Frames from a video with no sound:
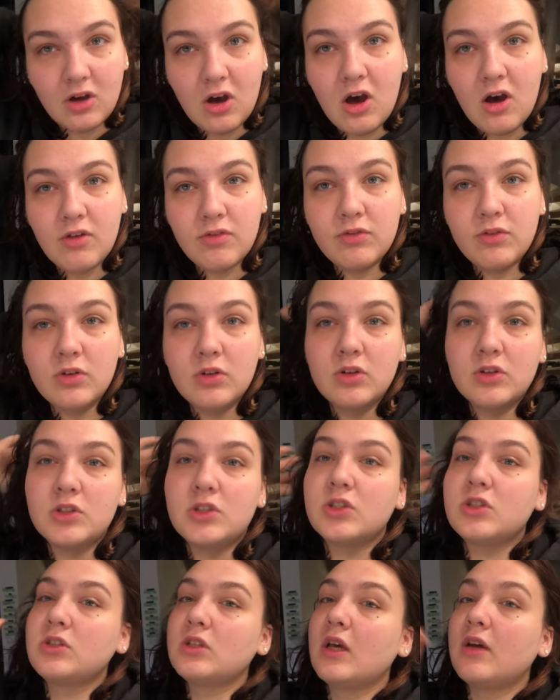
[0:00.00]
awful
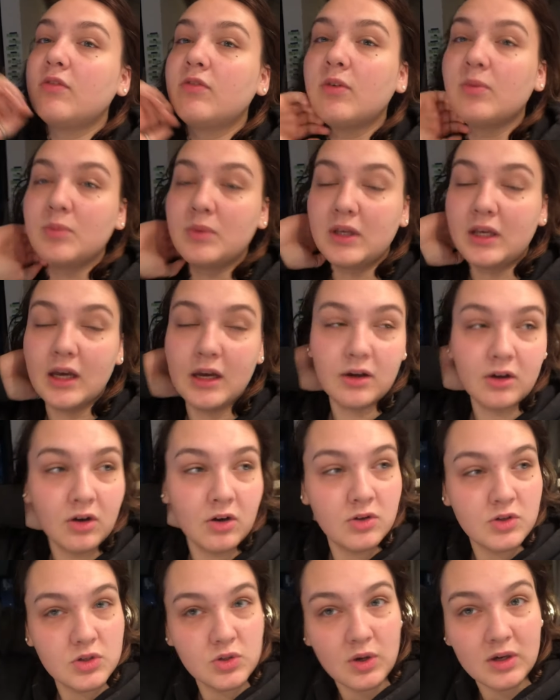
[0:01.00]
just like from the
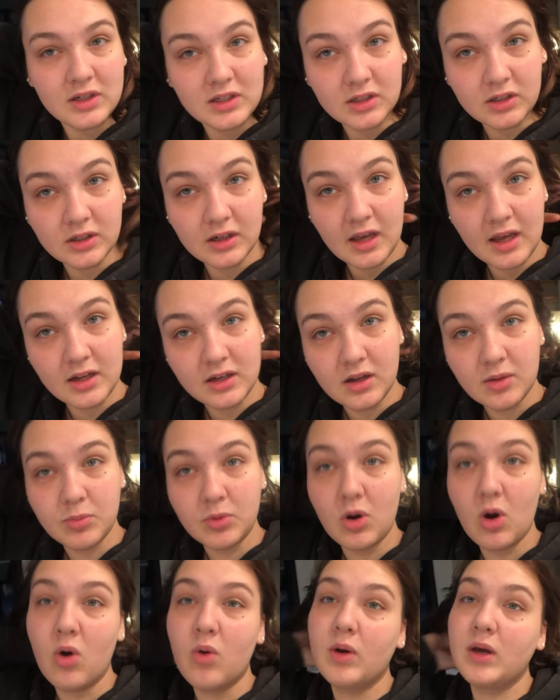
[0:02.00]
get-go, so I didn't end up
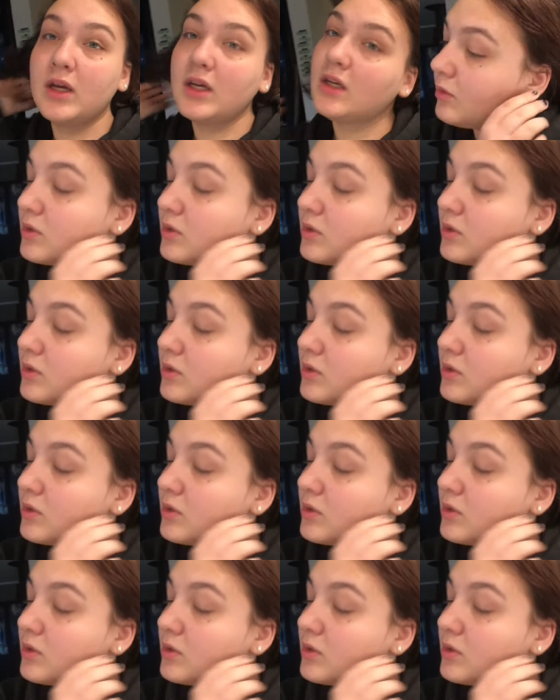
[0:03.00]
going,